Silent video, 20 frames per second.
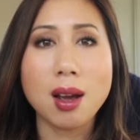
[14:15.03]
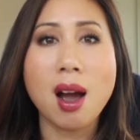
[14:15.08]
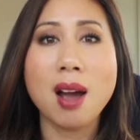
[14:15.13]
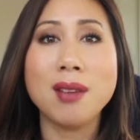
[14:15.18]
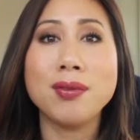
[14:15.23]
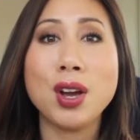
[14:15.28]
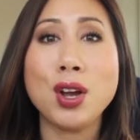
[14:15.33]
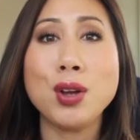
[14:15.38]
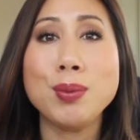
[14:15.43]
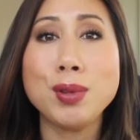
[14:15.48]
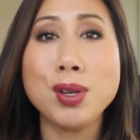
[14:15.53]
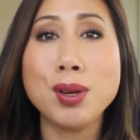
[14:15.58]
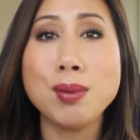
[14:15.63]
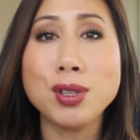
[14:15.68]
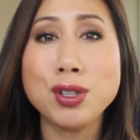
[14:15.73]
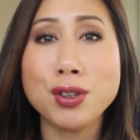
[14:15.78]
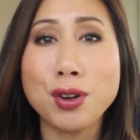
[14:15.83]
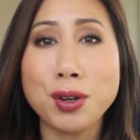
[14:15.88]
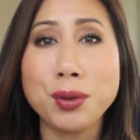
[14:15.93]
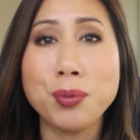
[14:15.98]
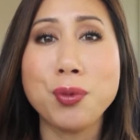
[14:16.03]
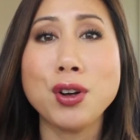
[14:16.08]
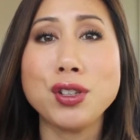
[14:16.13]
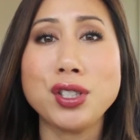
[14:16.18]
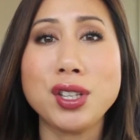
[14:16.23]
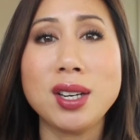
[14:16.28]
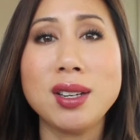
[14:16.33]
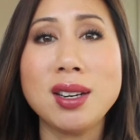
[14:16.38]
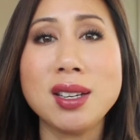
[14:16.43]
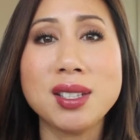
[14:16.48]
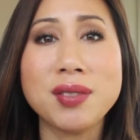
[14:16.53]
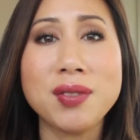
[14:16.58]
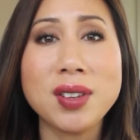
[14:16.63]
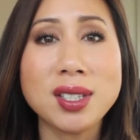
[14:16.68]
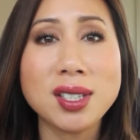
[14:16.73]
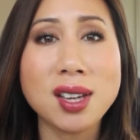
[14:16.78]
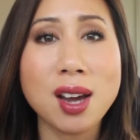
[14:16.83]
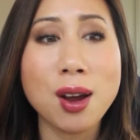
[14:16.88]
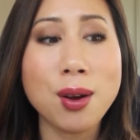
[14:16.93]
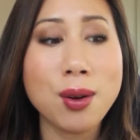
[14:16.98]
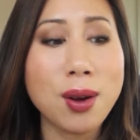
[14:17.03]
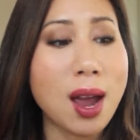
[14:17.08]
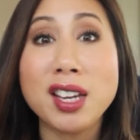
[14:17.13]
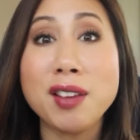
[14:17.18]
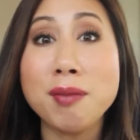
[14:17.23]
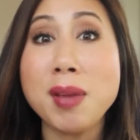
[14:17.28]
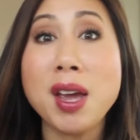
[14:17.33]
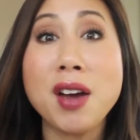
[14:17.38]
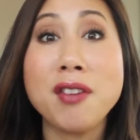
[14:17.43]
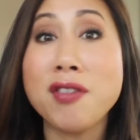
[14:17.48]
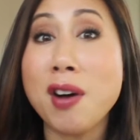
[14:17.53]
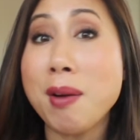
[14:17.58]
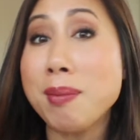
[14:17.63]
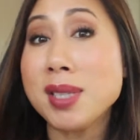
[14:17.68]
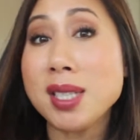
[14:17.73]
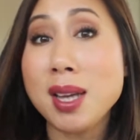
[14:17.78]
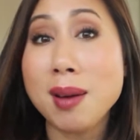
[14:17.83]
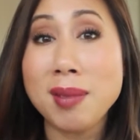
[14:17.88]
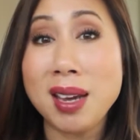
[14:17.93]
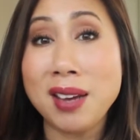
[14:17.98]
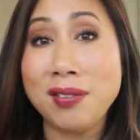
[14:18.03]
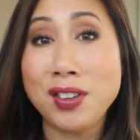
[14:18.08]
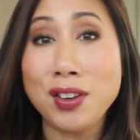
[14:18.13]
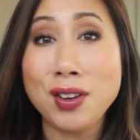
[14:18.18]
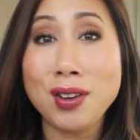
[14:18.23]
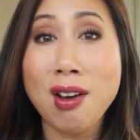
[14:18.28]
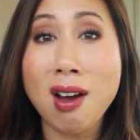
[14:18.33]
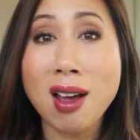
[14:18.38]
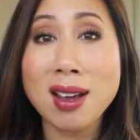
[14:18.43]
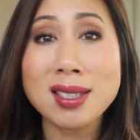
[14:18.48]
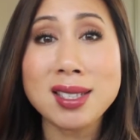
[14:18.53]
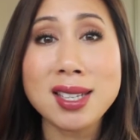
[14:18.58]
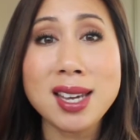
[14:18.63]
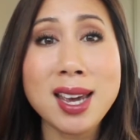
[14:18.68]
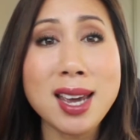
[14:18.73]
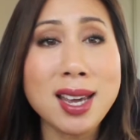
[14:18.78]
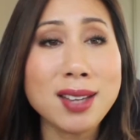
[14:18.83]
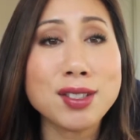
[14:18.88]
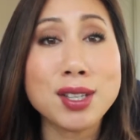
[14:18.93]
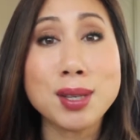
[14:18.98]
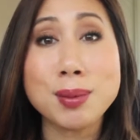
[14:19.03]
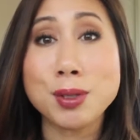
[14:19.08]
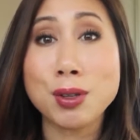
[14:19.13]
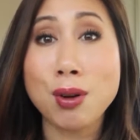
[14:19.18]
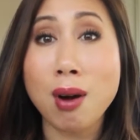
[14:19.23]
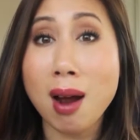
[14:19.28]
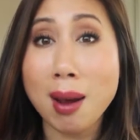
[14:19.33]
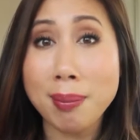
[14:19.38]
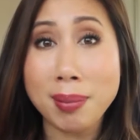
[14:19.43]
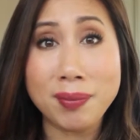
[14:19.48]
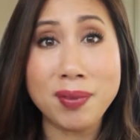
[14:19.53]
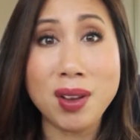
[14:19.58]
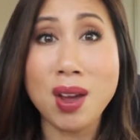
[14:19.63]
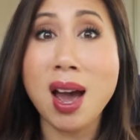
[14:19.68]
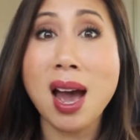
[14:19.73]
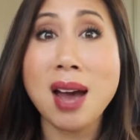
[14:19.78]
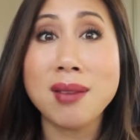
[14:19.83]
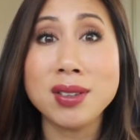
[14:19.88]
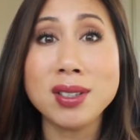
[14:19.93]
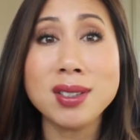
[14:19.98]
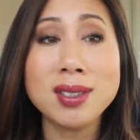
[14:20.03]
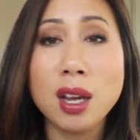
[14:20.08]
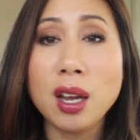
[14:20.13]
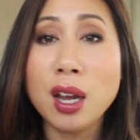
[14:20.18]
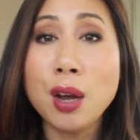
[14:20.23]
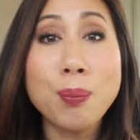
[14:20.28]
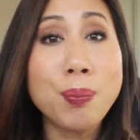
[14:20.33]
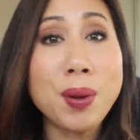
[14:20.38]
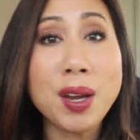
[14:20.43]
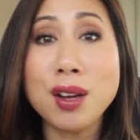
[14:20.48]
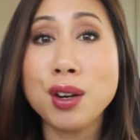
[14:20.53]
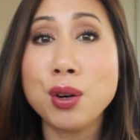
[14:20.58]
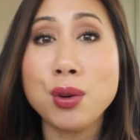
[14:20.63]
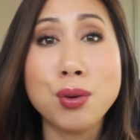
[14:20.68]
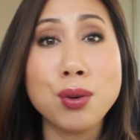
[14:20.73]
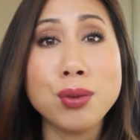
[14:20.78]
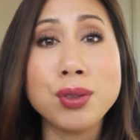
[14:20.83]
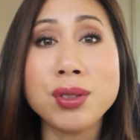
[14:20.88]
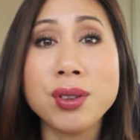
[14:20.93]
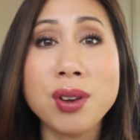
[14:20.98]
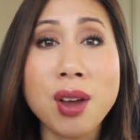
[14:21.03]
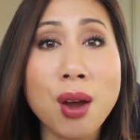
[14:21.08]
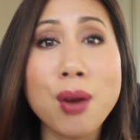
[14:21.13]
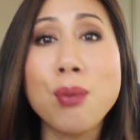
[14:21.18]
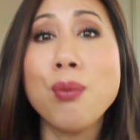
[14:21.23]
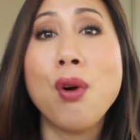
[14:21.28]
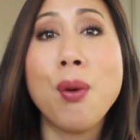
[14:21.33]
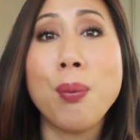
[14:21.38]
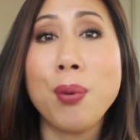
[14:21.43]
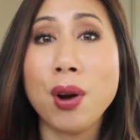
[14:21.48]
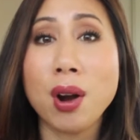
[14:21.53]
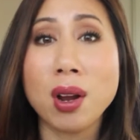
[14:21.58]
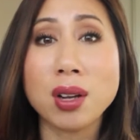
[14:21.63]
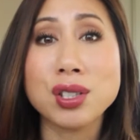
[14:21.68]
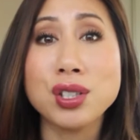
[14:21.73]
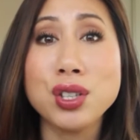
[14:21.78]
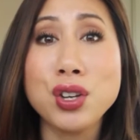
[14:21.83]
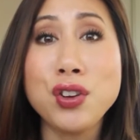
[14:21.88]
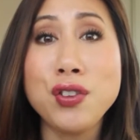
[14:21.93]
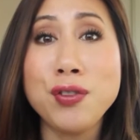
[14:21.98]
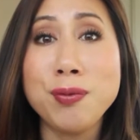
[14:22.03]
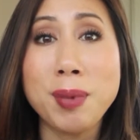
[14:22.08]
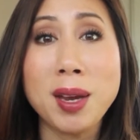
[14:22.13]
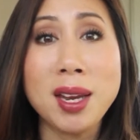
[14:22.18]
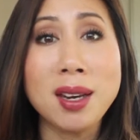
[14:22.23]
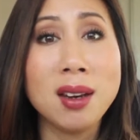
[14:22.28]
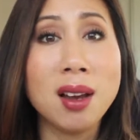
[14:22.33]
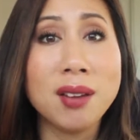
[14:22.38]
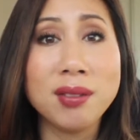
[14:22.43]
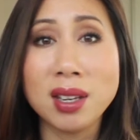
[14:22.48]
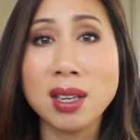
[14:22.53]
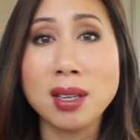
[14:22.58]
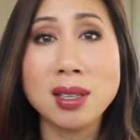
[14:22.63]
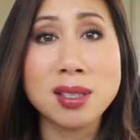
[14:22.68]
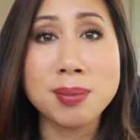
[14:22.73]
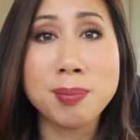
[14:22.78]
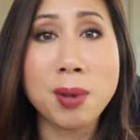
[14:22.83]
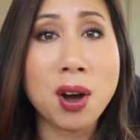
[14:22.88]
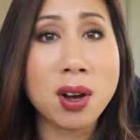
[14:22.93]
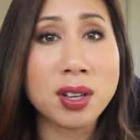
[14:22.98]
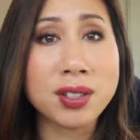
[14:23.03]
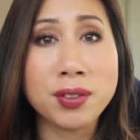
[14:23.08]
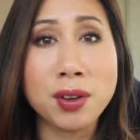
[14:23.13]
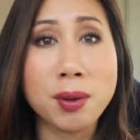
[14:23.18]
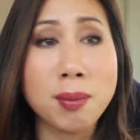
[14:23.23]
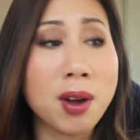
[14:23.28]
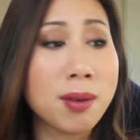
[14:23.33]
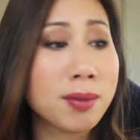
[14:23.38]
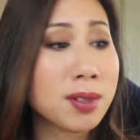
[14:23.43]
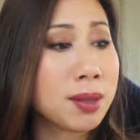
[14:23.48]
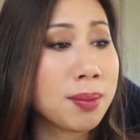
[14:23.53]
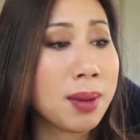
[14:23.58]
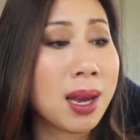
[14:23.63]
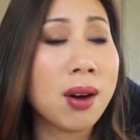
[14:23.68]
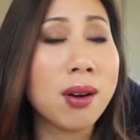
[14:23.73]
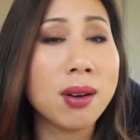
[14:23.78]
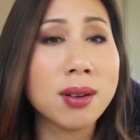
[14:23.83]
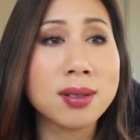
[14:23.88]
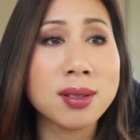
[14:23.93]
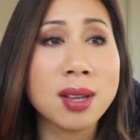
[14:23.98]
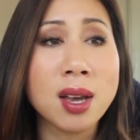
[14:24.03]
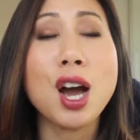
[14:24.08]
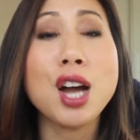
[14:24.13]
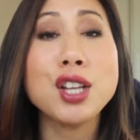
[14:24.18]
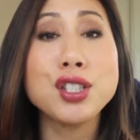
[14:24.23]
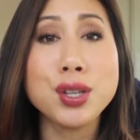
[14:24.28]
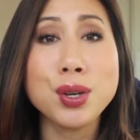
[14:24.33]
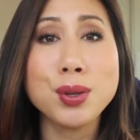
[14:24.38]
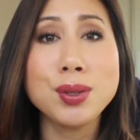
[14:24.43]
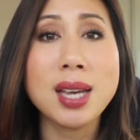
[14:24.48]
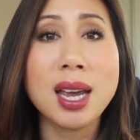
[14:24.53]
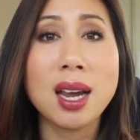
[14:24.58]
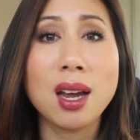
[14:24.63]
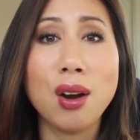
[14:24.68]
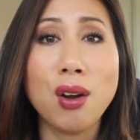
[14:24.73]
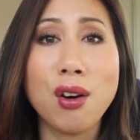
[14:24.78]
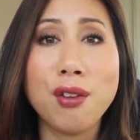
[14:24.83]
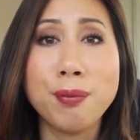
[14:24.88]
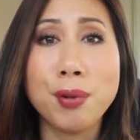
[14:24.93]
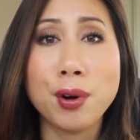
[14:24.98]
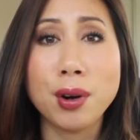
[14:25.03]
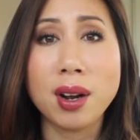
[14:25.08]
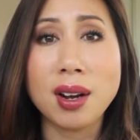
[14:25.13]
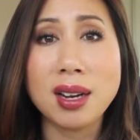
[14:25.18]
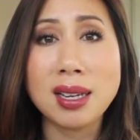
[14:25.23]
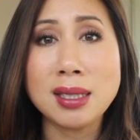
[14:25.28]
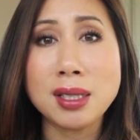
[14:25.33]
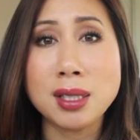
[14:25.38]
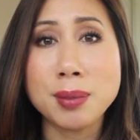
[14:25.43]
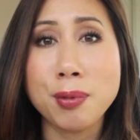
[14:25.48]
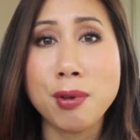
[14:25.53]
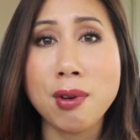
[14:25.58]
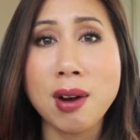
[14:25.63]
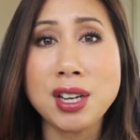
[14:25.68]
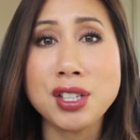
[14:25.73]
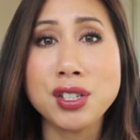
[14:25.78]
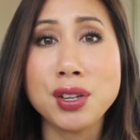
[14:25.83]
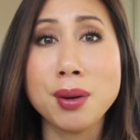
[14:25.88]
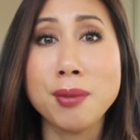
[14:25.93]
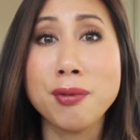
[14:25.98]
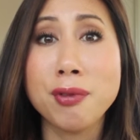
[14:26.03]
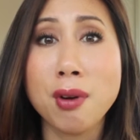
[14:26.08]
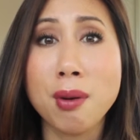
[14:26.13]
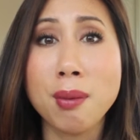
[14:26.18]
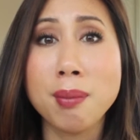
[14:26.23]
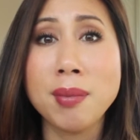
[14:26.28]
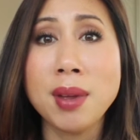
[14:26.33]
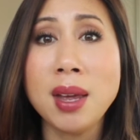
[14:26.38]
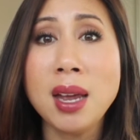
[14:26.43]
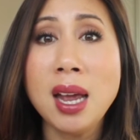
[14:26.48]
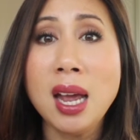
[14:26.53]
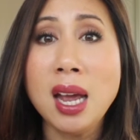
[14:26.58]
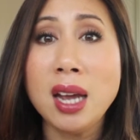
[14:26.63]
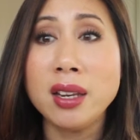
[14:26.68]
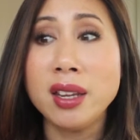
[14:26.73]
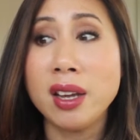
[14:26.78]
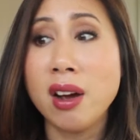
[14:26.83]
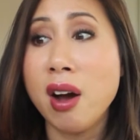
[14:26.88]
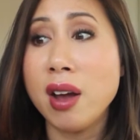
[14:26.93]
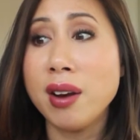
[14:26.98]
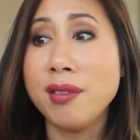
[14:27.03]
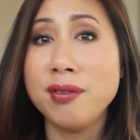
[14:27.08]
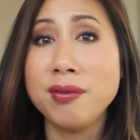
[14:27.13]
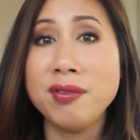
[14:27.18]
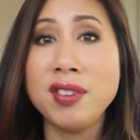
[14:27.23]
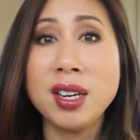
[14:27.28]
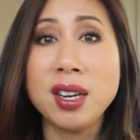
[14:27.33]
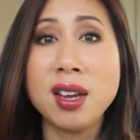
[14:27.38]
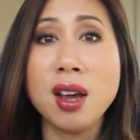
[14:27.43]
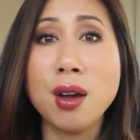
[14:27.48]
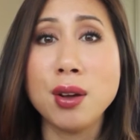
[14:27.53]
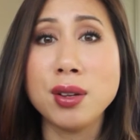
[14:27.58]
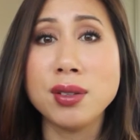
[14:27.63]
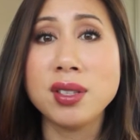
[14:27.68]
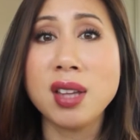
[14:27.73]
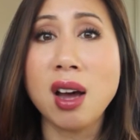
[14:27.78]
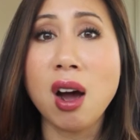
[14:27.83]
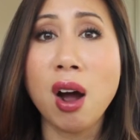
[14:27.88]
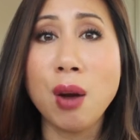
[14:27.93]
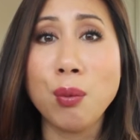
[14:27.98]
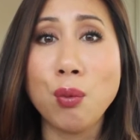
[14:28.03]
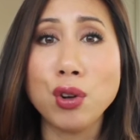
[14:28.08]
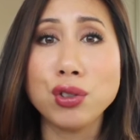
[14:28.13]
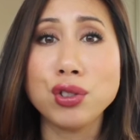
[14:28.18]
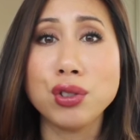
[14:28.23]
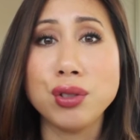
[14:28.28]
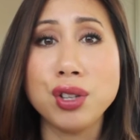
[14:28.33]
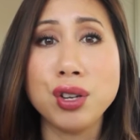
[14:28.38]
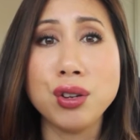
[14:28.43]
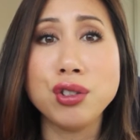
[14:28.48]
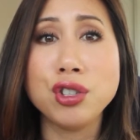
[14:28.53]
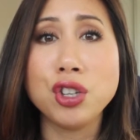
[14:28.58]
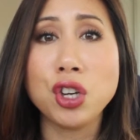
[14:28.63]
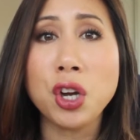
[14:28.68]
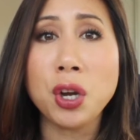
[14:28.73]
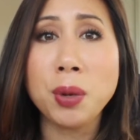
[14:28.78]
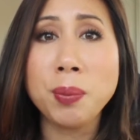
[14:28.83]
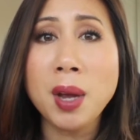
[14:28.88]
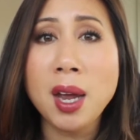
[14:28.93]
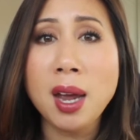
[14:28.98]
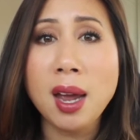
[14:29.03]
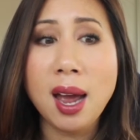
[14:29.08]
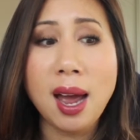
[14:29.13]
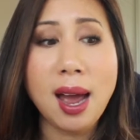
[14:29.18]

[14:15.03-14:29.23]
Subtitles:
I hope you enjoyed watching this video. Give me a thumbs up if you liked it. Subscribe if you haven't. It'd be cool to know what products you've been loving this past few months, because I do take a lot of product inspiration from the kind of videos that I watch on YouTube.